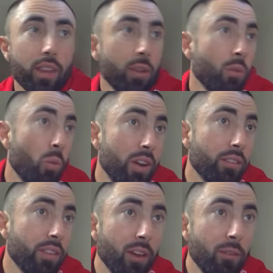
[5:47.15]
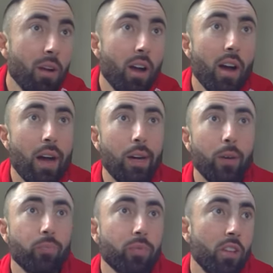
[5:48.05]
I think we're gonna win this game.
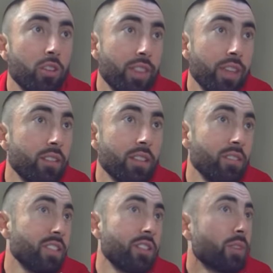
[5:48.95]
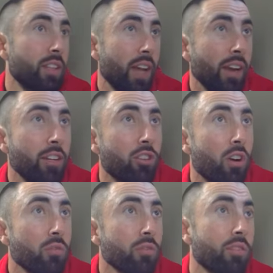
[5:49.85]
Um, other thing is obviously containing
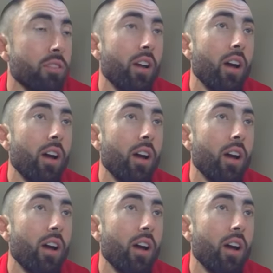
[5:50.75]
drones.